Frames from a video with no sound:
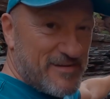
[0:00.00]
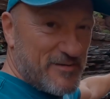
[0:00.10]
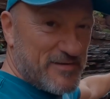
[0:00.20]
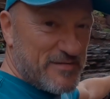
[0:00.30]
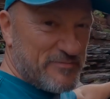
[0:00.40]

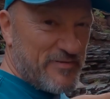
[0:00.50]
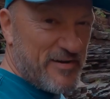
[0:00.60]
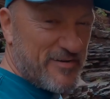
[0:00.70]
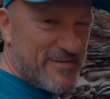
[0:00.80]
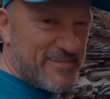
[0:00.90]
down in the
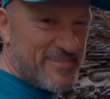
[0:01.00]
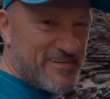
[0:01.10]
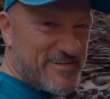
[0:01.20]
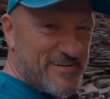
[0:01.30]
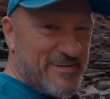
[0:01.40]
far end
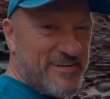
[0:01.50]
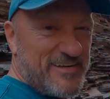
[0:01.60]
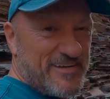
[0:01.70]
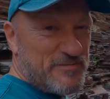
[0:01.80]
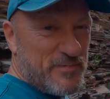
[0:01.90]
there.
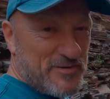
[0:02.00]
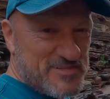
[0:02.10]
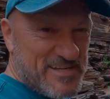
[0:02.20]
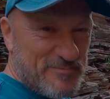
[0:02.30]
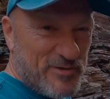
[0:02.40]
You might not
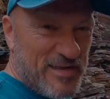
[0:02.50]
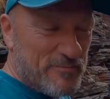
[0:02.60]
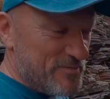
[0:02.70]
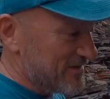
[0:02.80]
see them on camera,